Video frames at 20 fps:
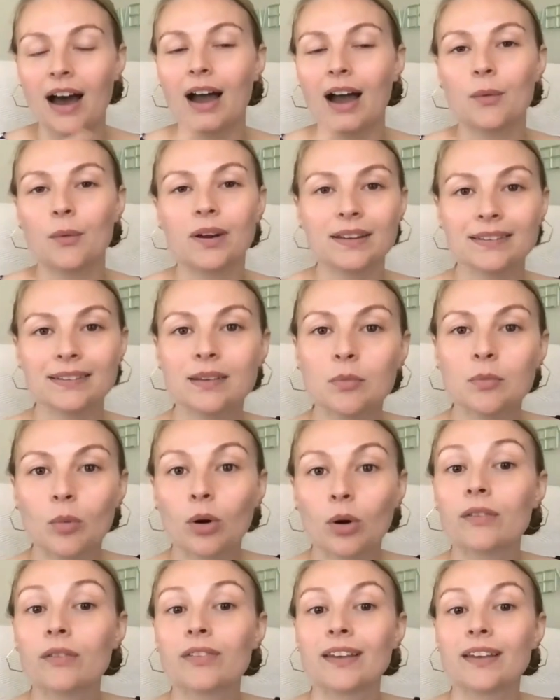I want to see
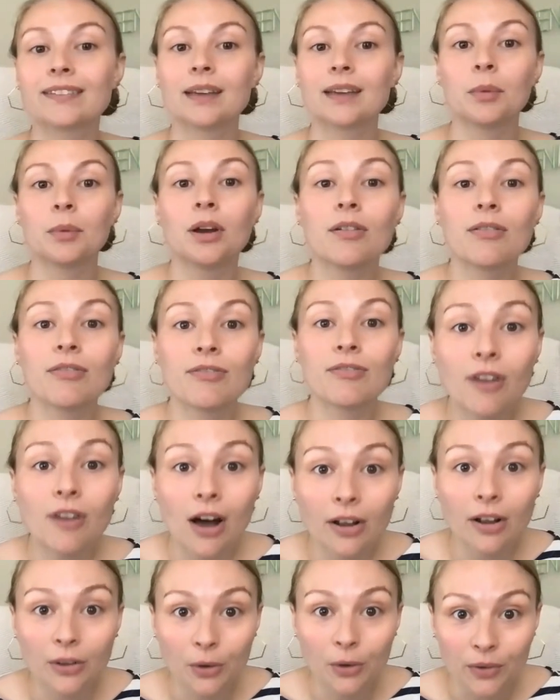more of this. I'm going to
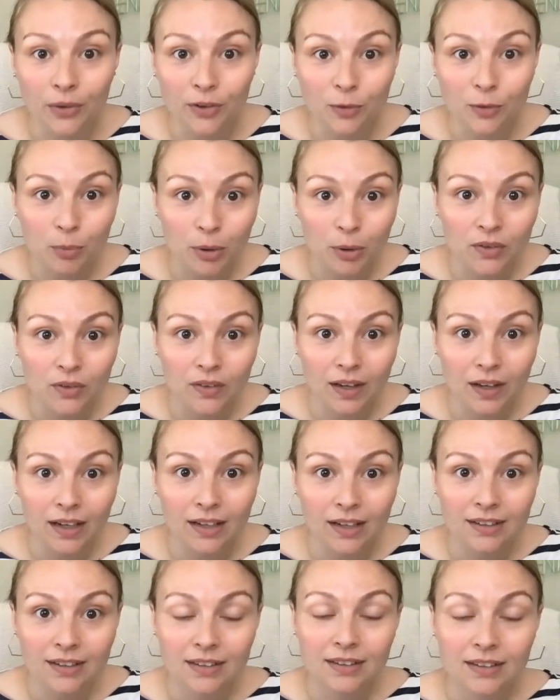follow this
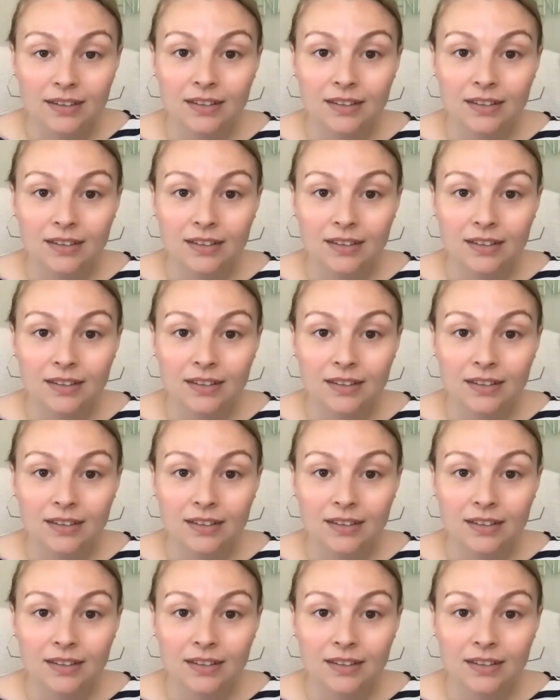person.